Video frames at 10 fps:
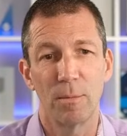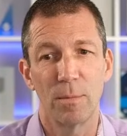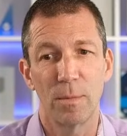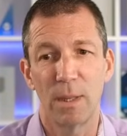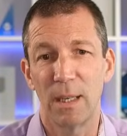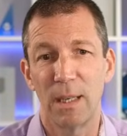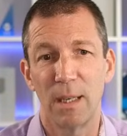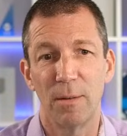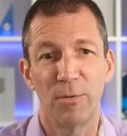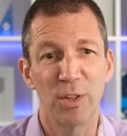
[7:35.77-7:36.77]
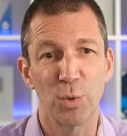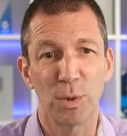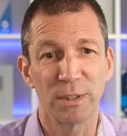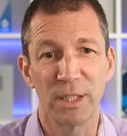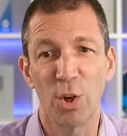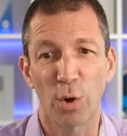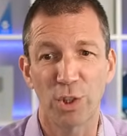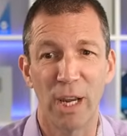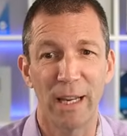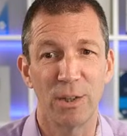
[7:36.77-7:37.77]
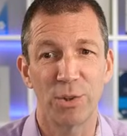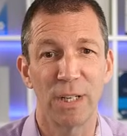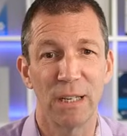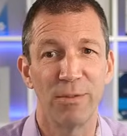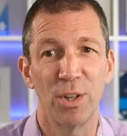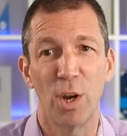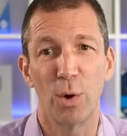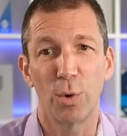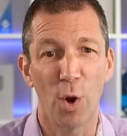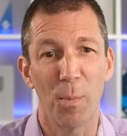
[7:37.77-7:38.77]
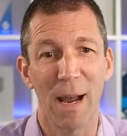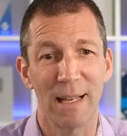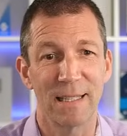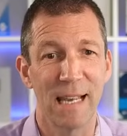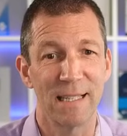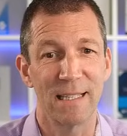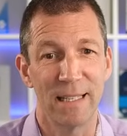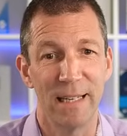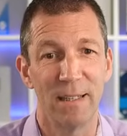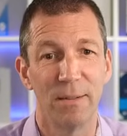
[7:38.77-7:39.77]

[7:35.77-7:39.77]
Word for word: the visual did not change, even though Copilot says it did.